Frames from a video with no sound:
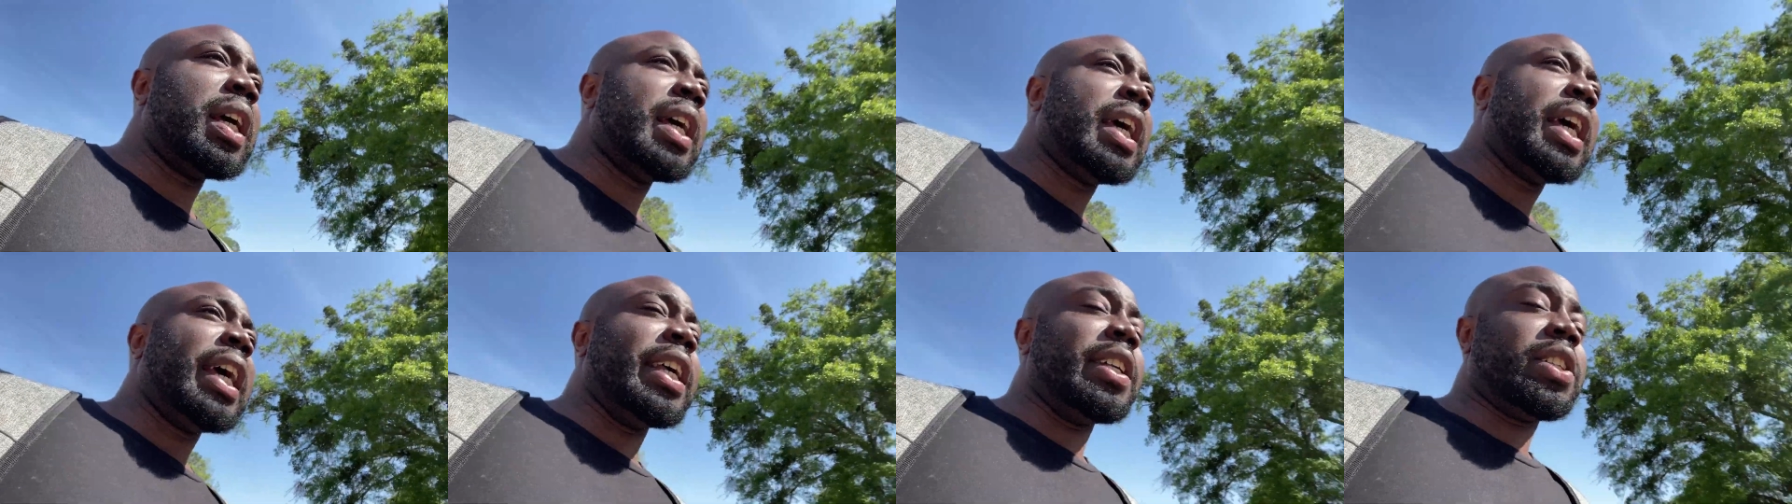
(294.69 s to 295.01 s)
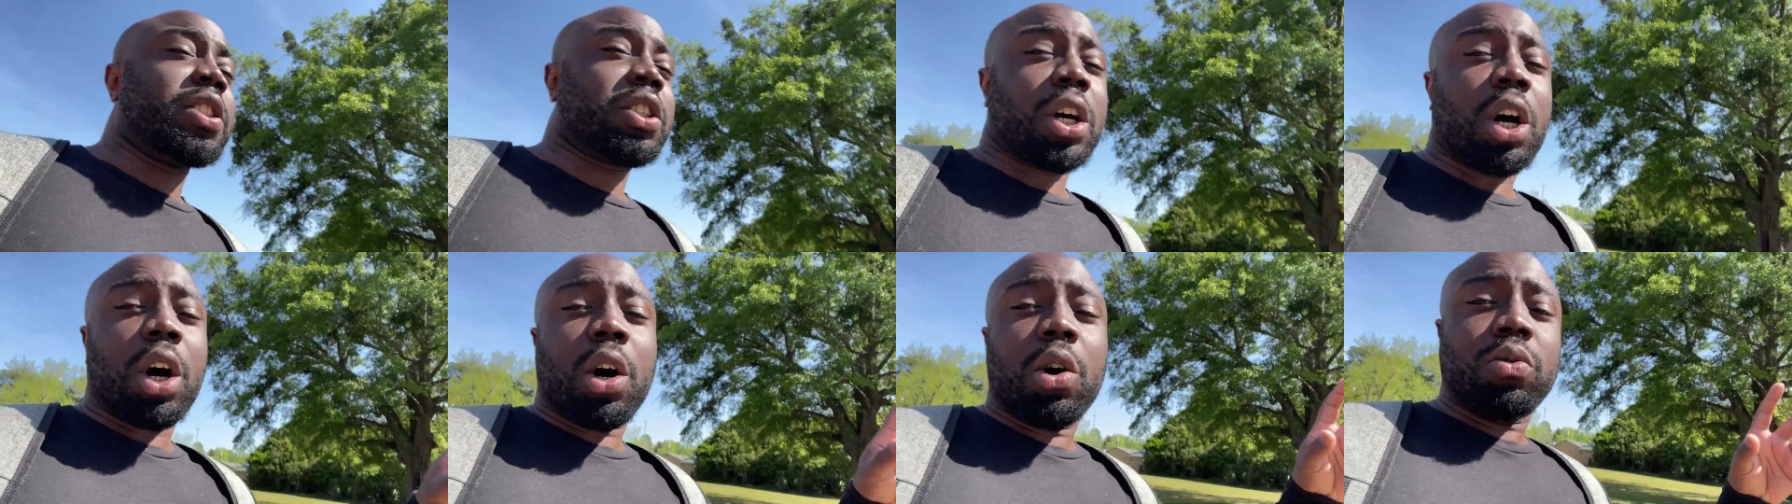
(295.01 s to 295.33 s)

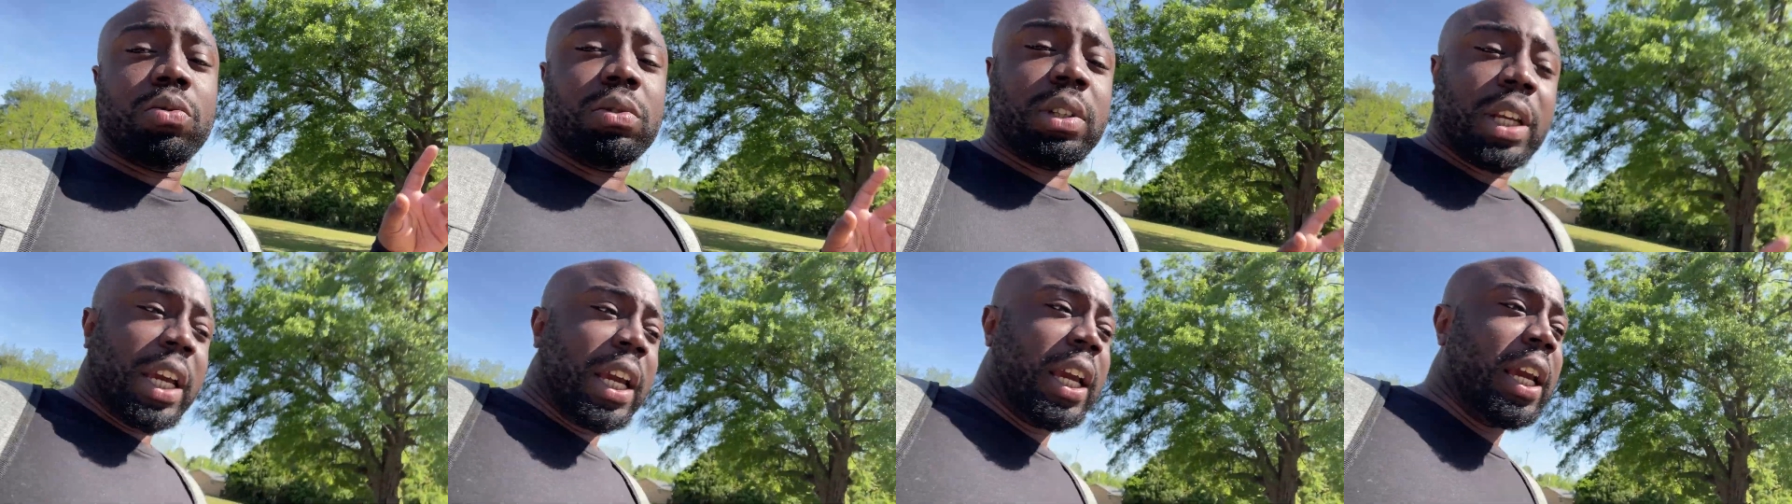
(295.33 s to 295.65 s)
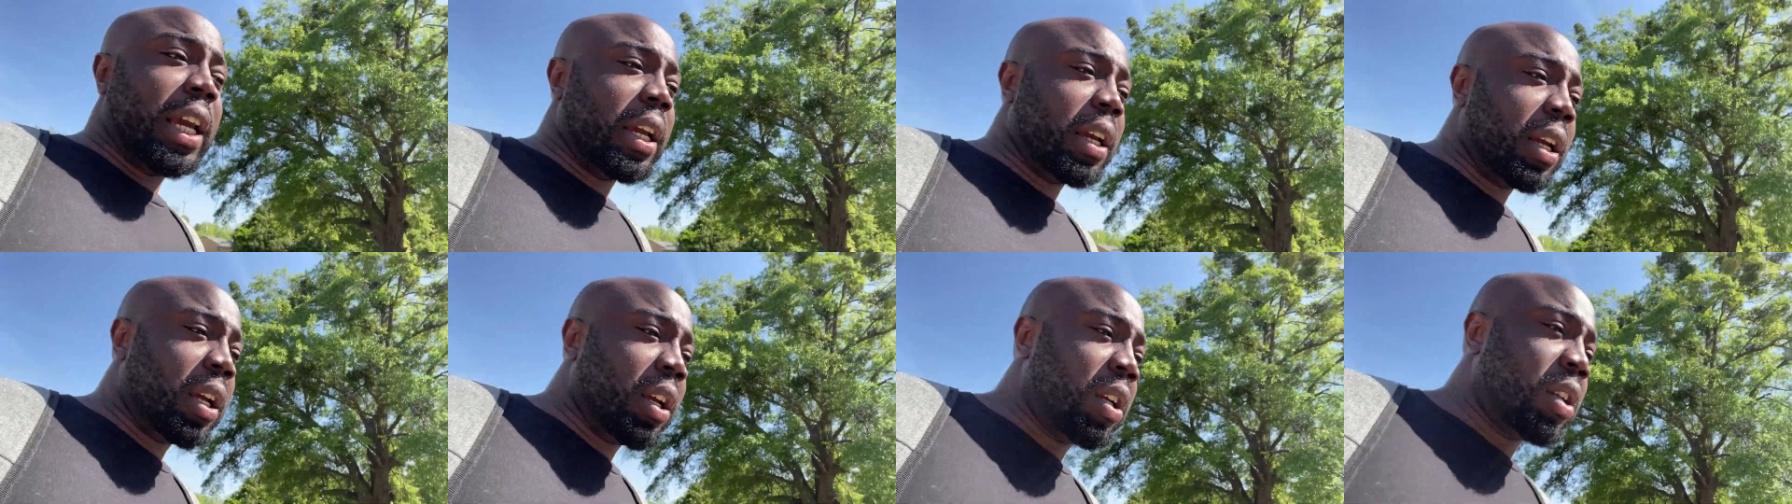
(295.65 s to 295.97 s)
his
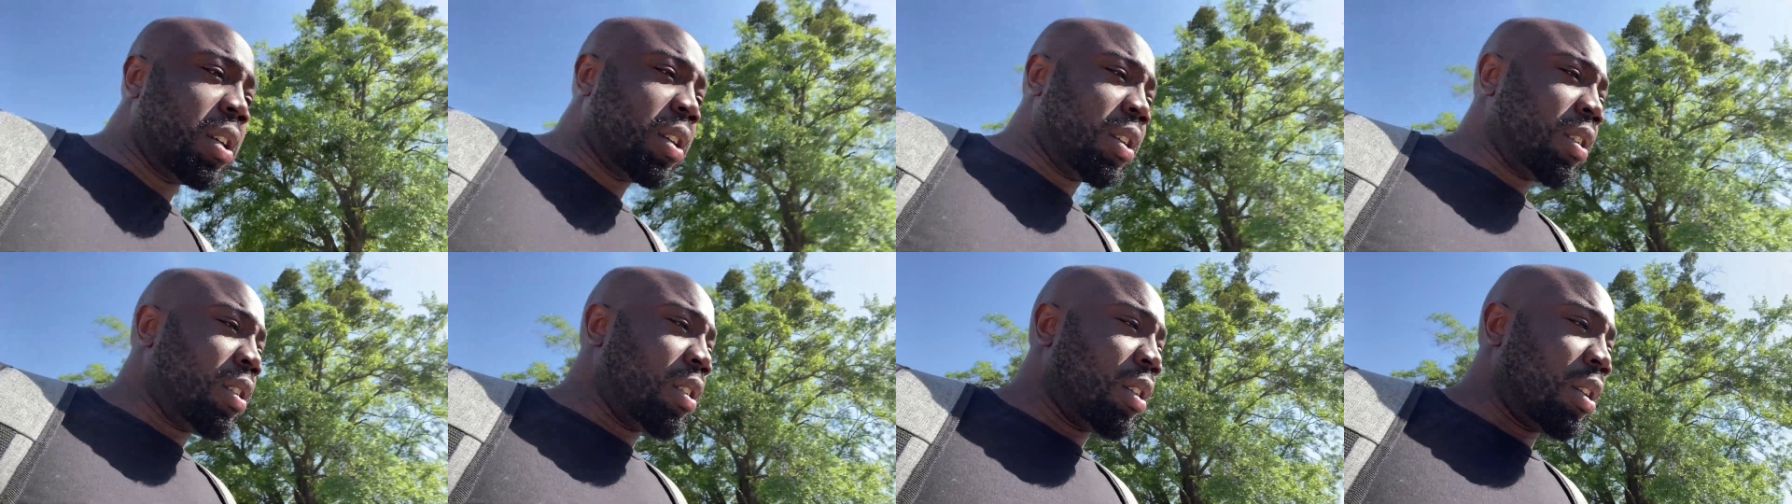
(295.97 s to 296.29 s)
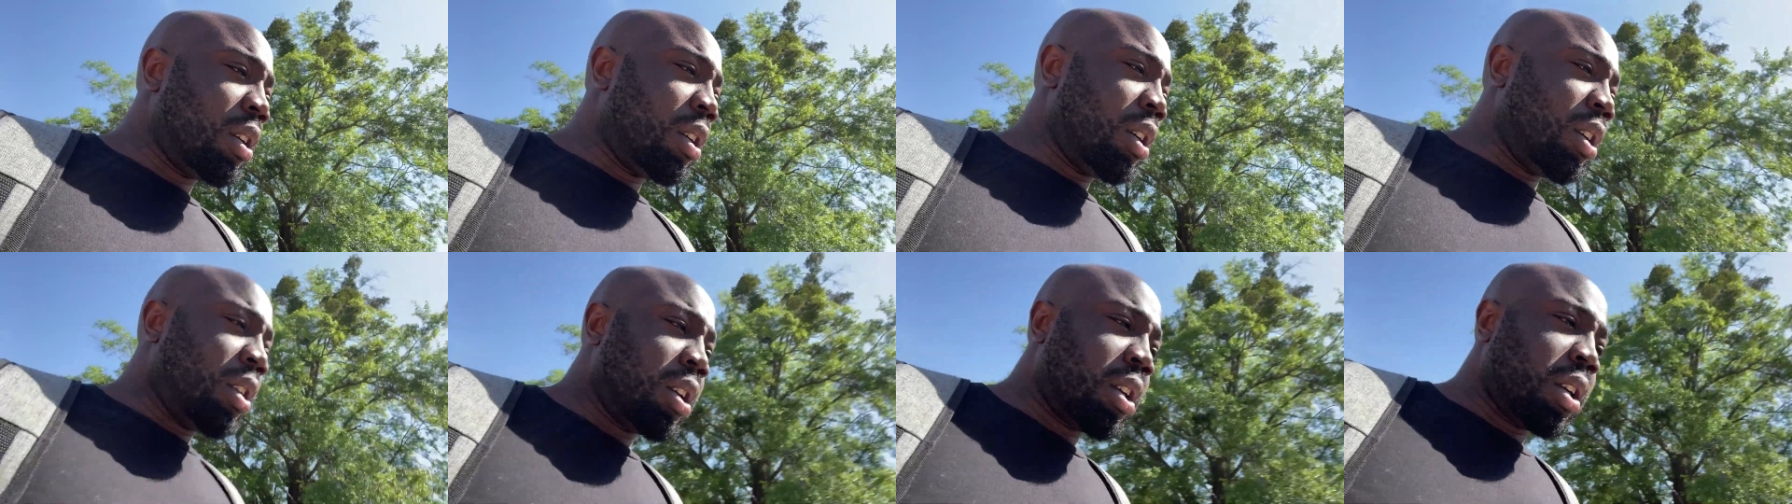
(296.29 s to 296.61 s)
Cody
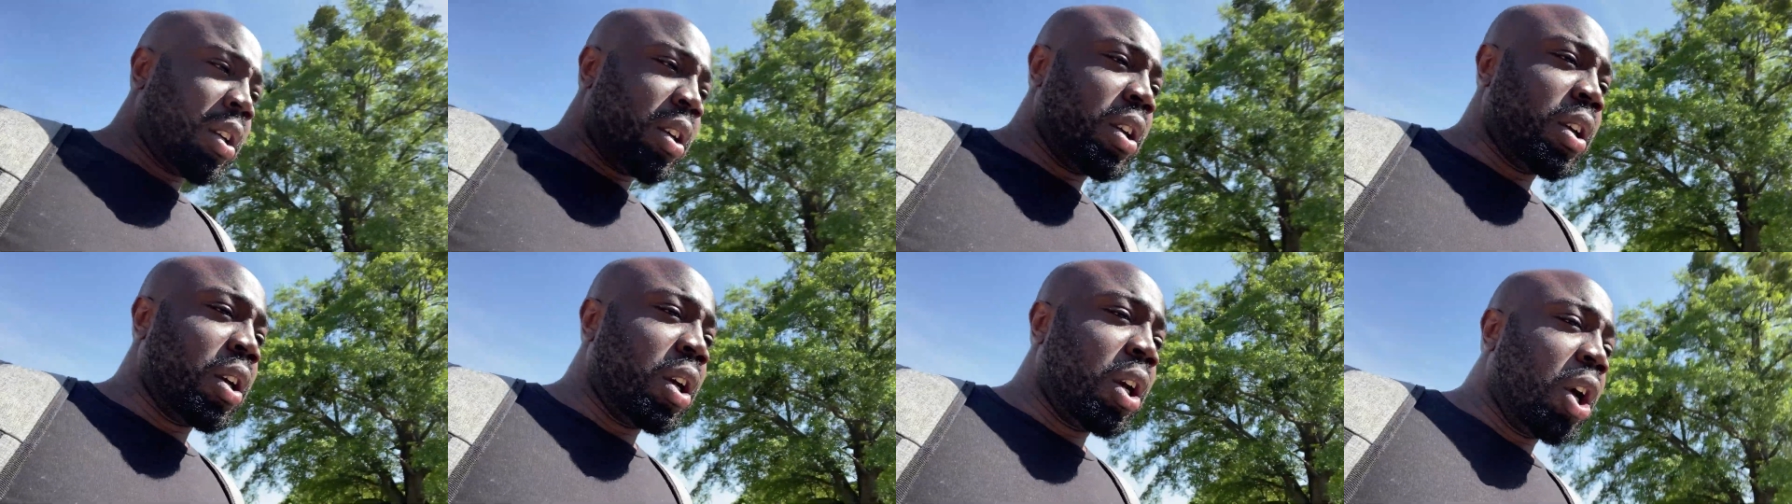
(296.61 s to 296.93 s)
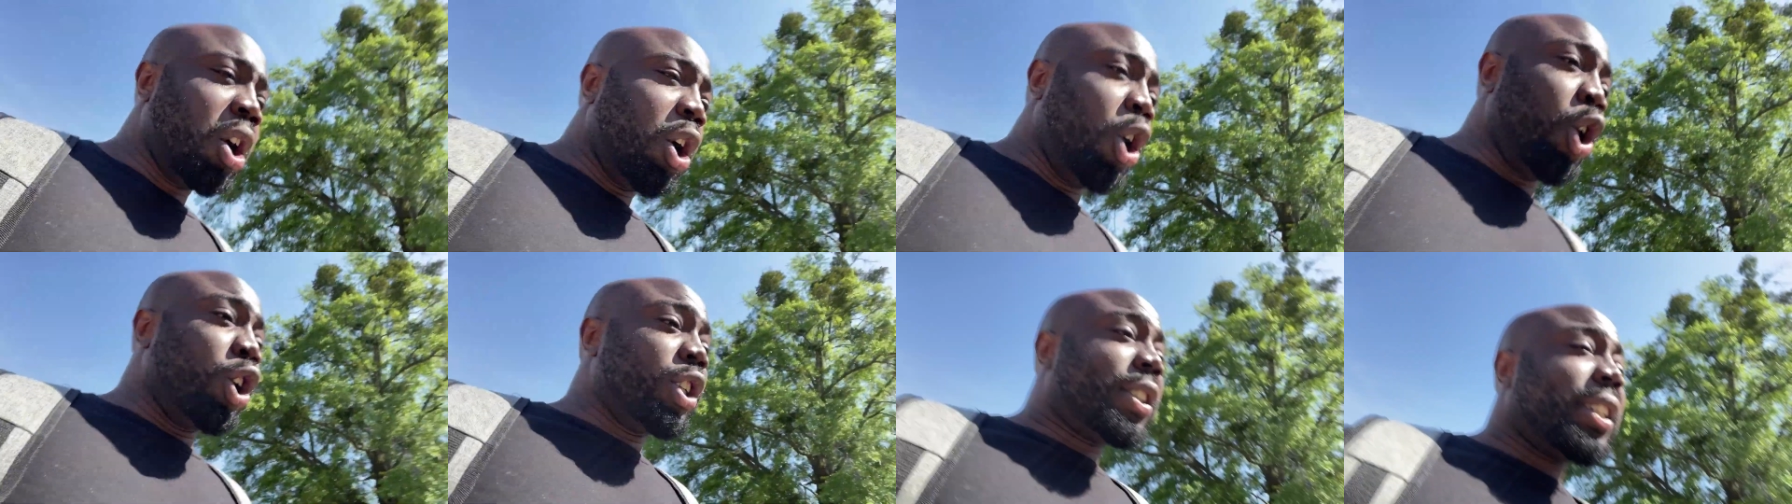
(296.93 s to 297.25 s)

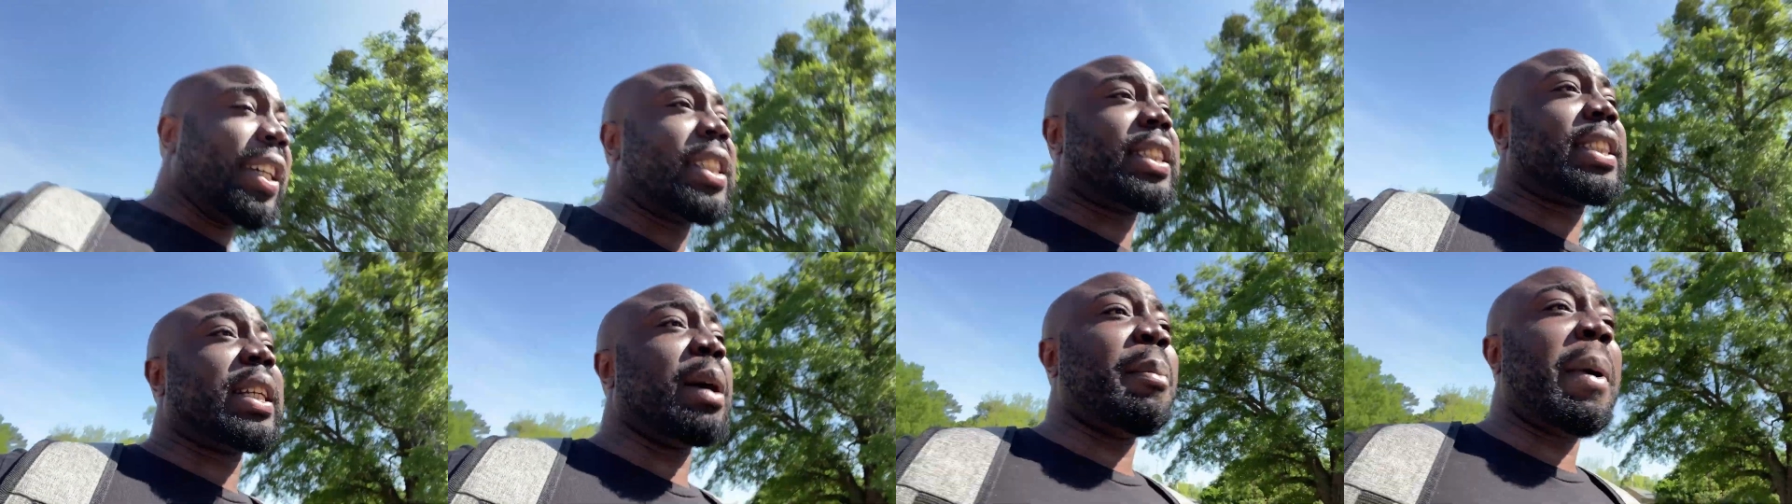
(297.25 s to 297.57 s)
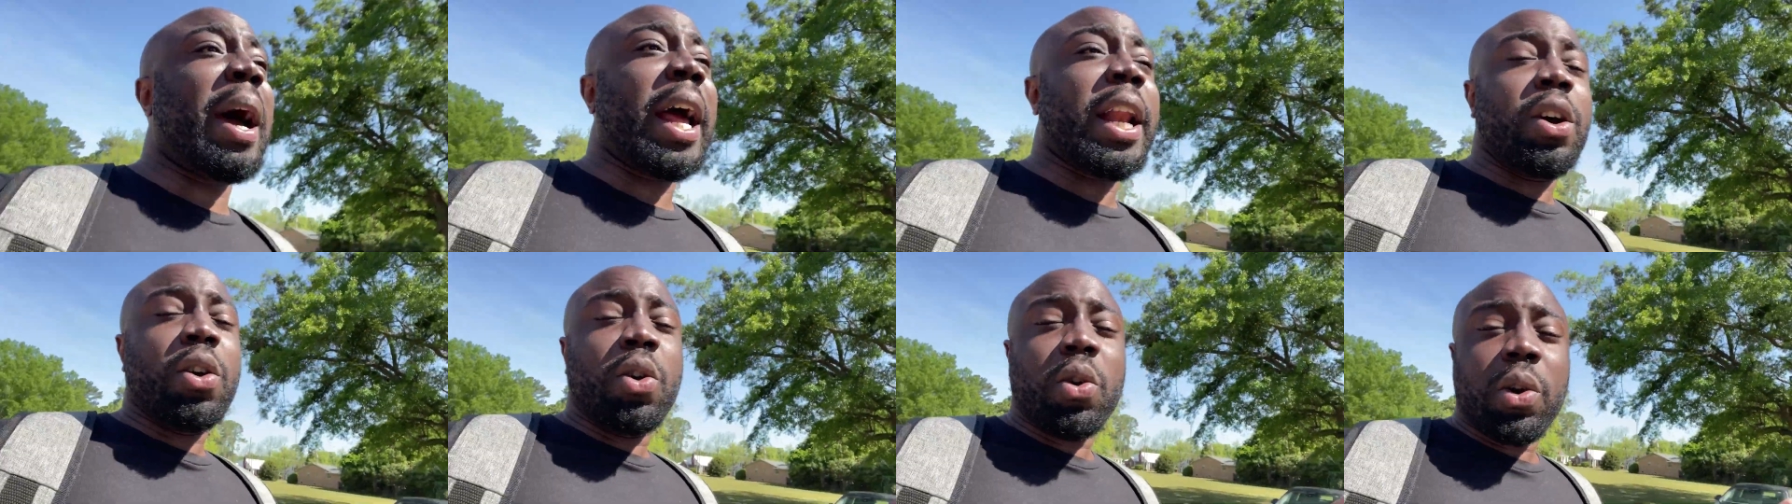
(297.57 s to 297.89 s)
or just
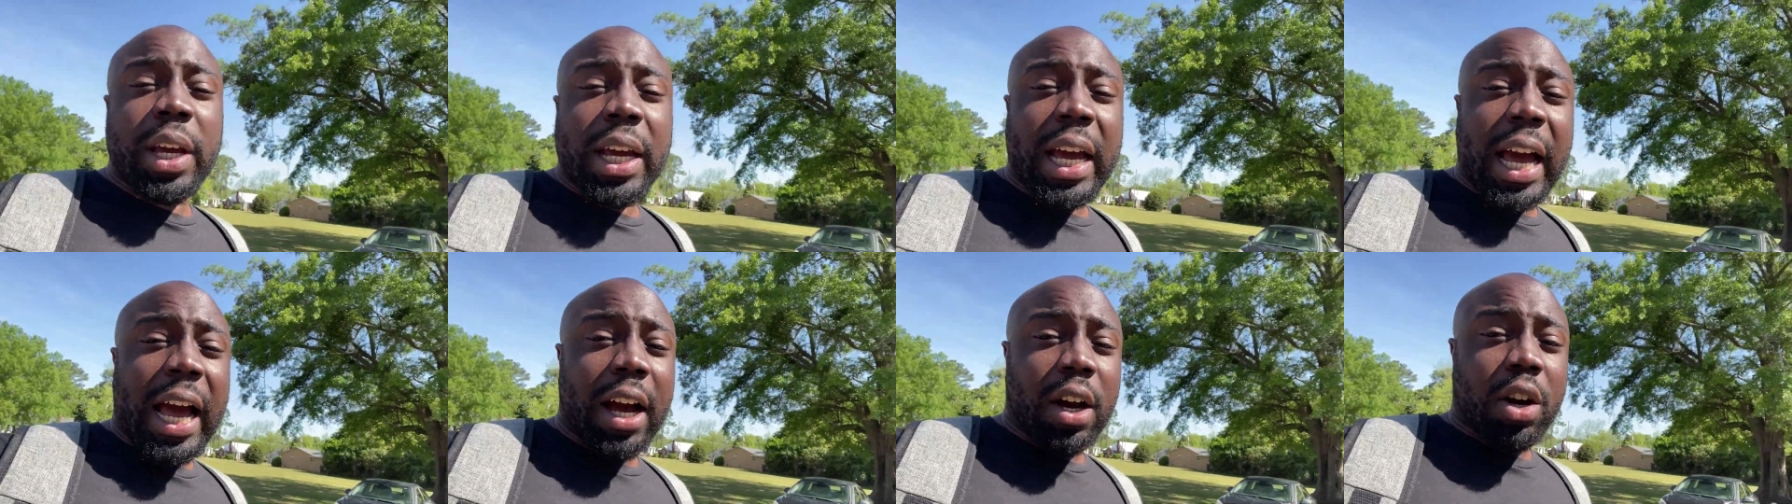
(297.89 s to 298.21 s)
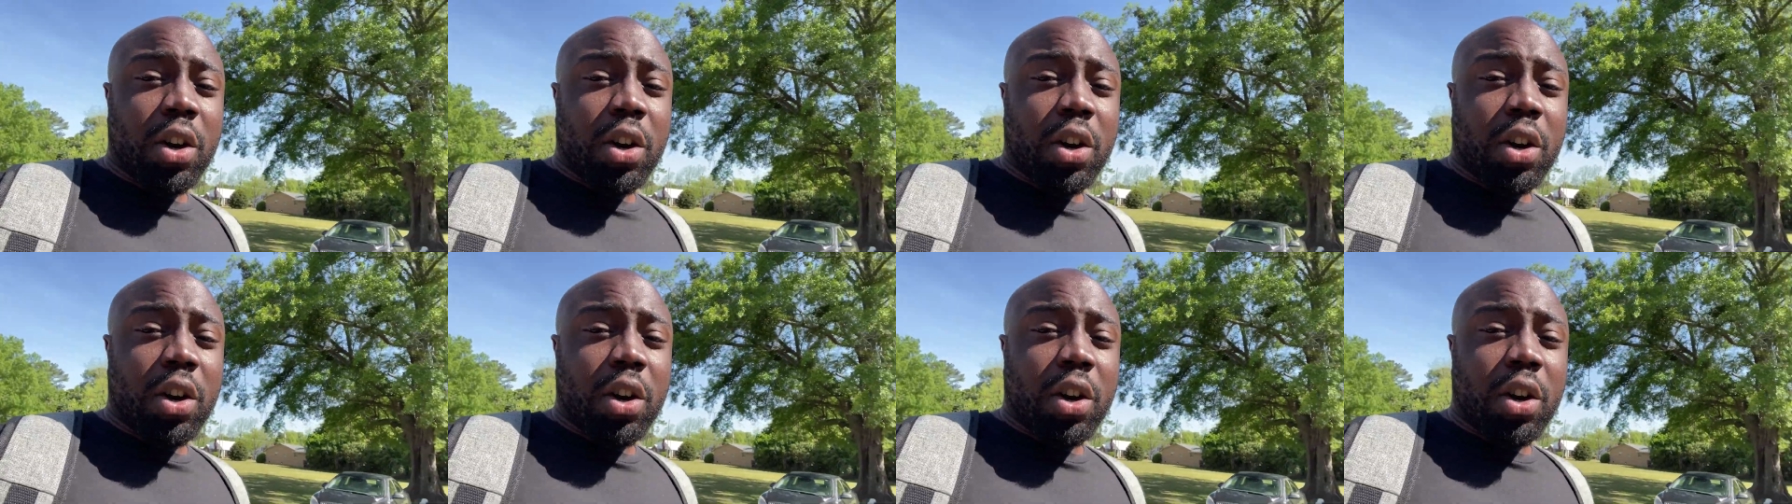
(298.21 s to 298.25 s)
somebody who he got